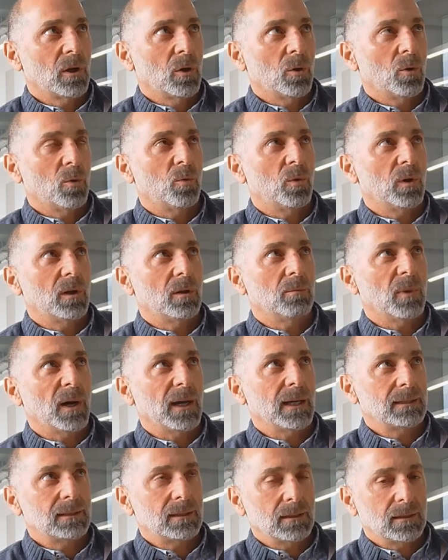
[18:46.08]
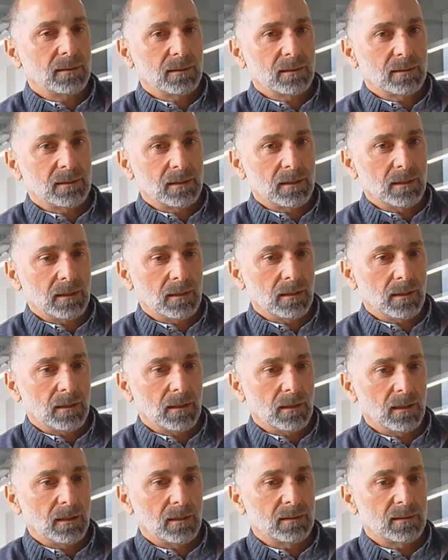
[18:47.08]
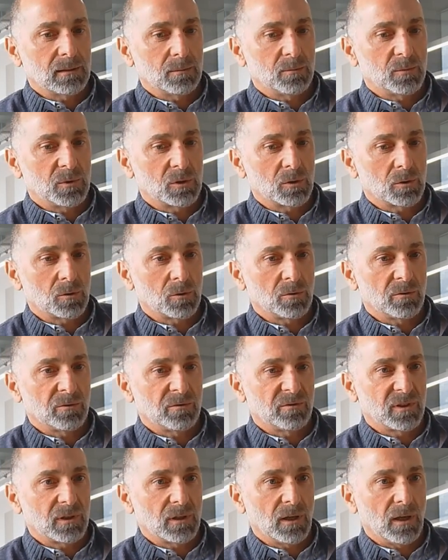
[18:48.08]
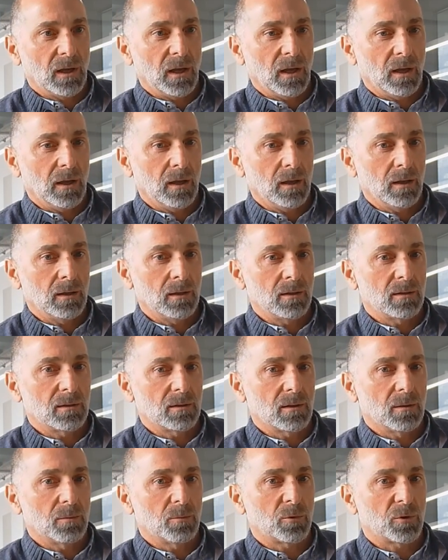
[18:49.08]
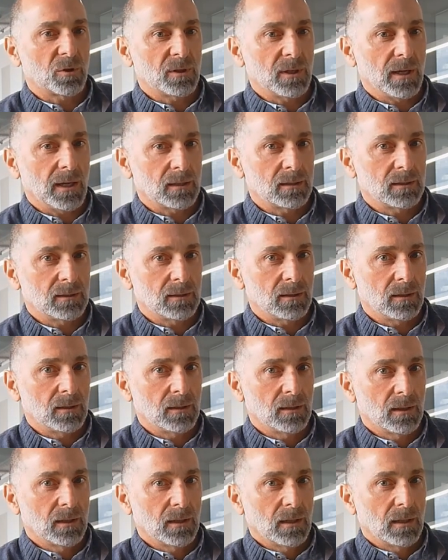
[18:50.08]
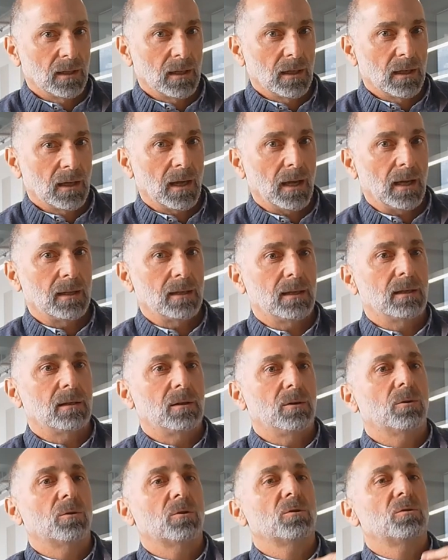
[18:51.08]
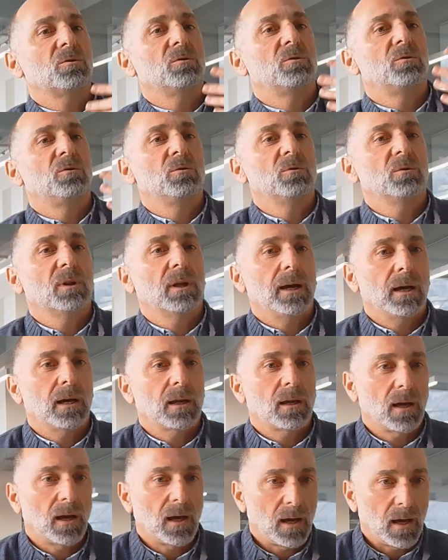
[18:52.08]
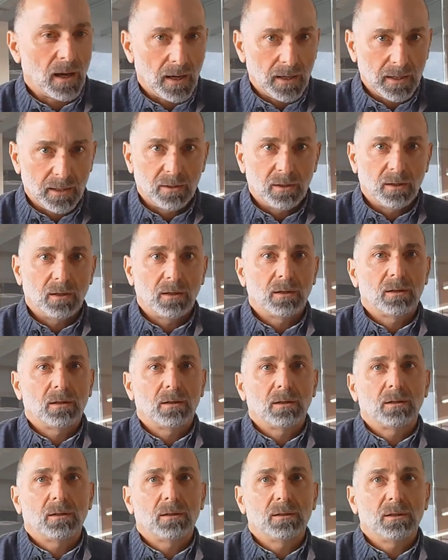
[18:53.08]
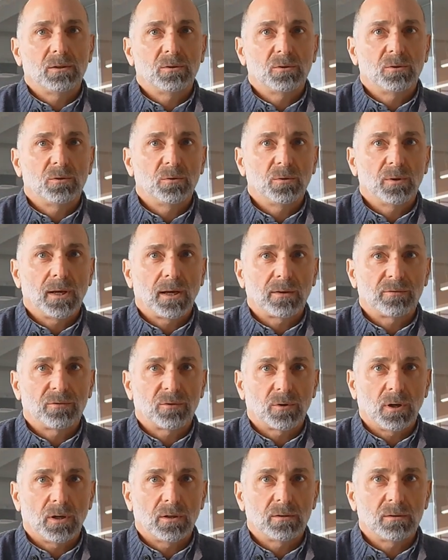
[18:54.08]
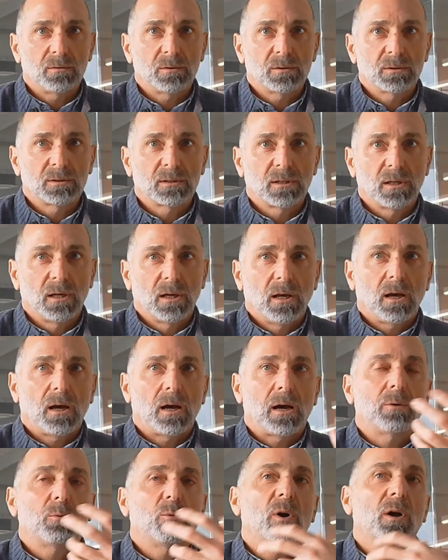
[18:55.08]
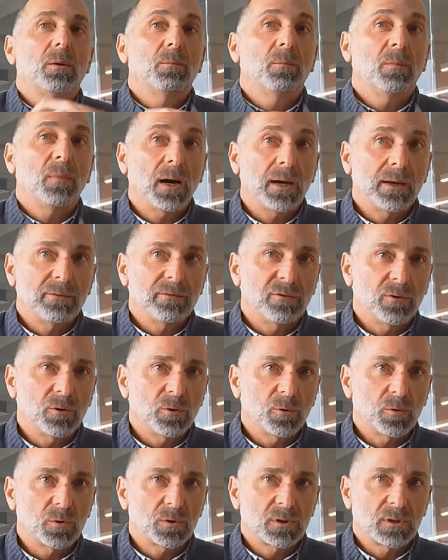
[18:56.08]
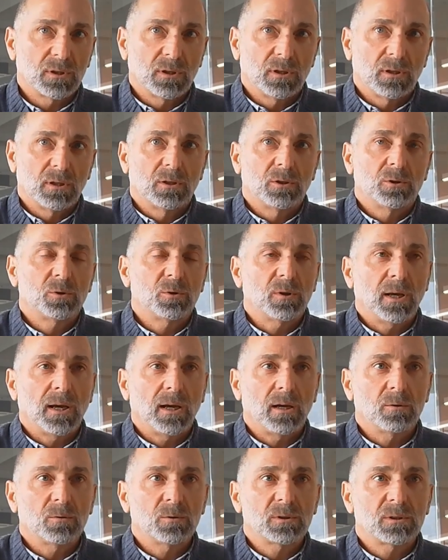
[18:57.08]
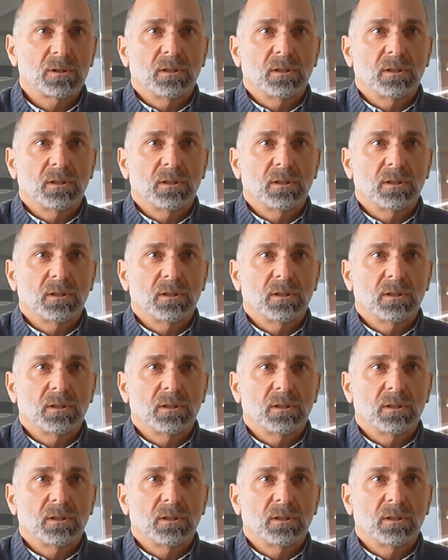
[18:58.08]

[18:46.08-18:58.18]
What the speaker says: when my dignity is observed and protected, and that in order to do that, I need to do that for others. I want my vote to count.